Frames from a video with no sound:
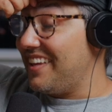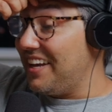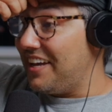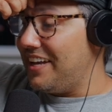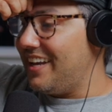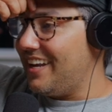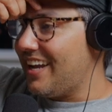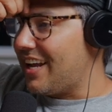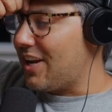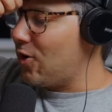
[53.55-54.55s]
Yeah, and and
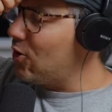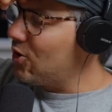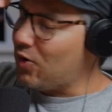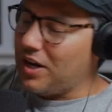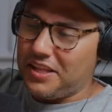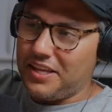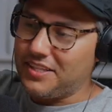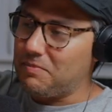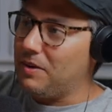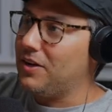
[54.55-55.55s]
I have heard great
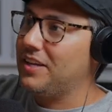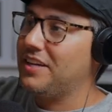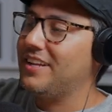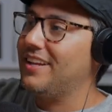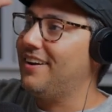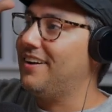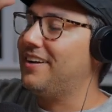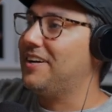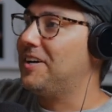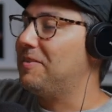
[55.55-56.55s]
things about it.
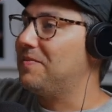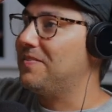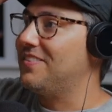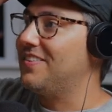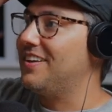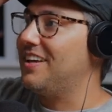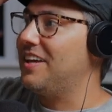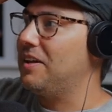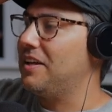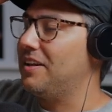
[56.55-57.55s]
Um,
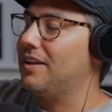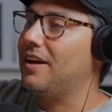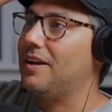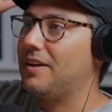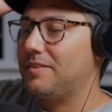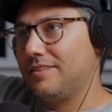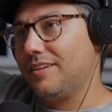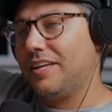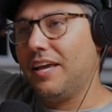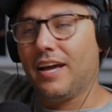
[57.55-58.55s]
eh, eh,
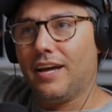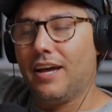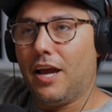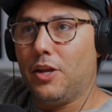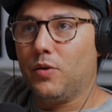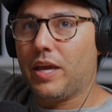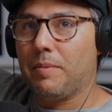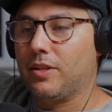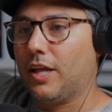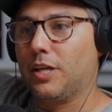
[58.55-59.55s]
yeah, I, I, knew it
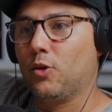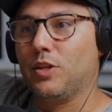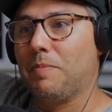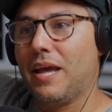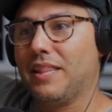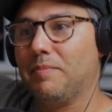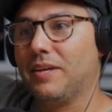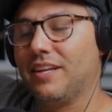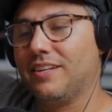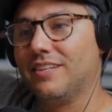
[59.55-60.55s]
came out like during the
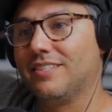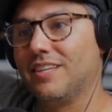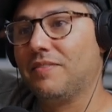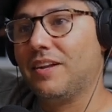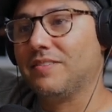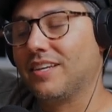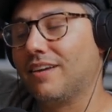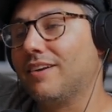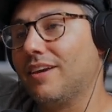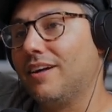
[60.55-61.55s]
pandemic and yeah. stuff, and I was
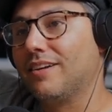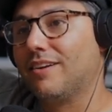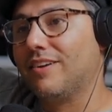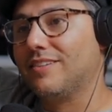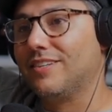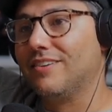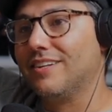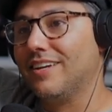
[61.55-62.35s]
like, okay, I'll get around to it.